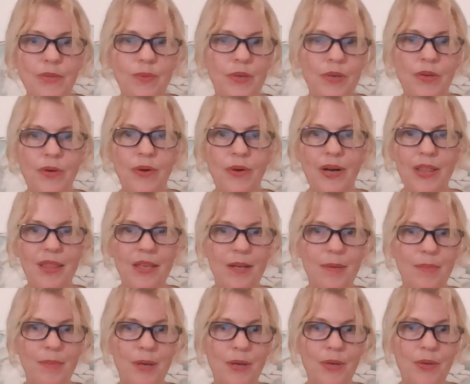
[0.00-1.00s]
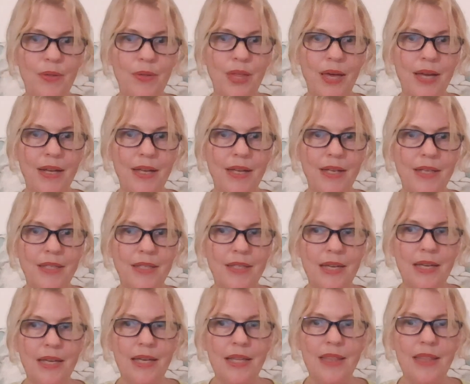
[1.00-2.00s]
We don't know anything about who that is.
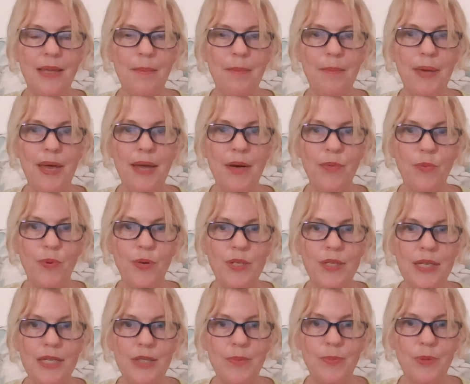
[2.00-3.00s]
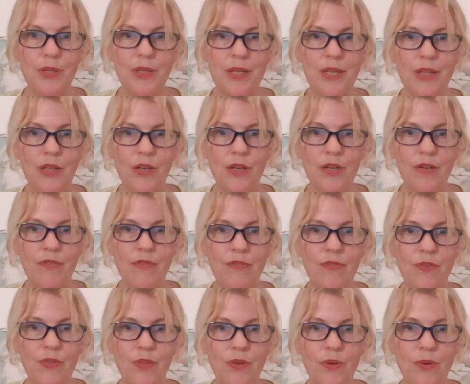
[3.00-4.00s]
The men were desperately looking
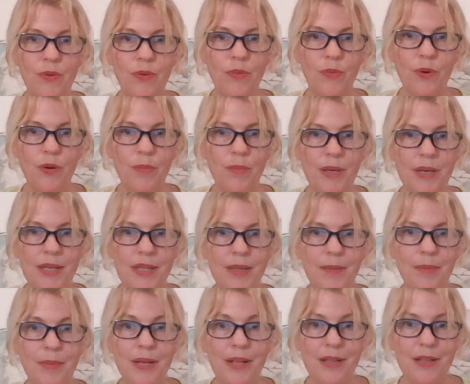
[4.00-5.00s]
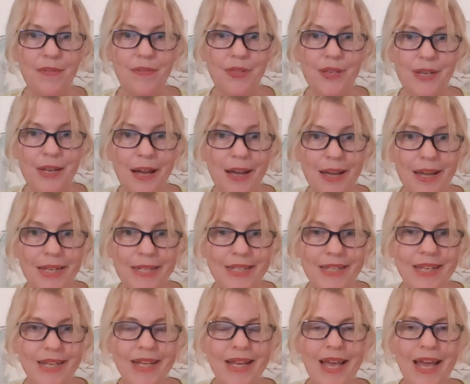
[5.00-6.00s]
for the woman in the middle of the night,
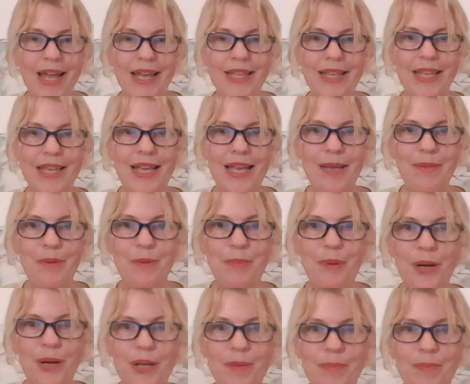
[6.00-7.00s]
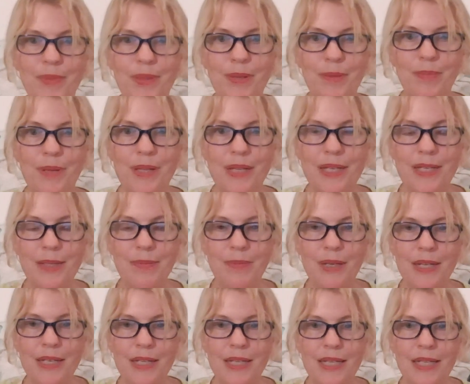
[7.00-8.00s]
and they came upon the
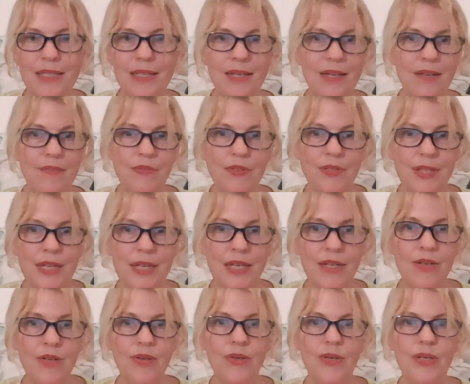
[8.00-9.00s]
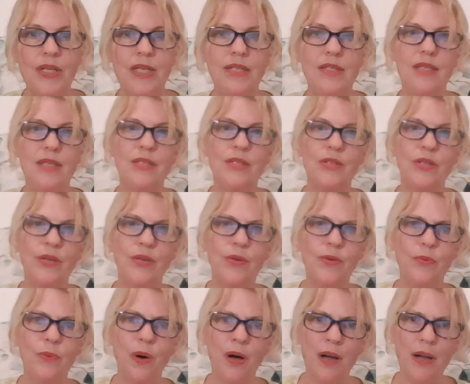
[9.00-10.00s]
policeman and they said, "Have you seen her?" And he says,
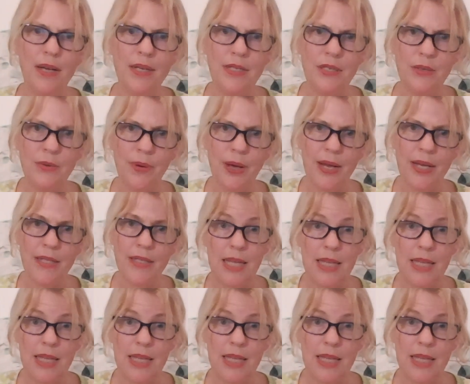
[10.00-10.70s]
"No, why do you ask?"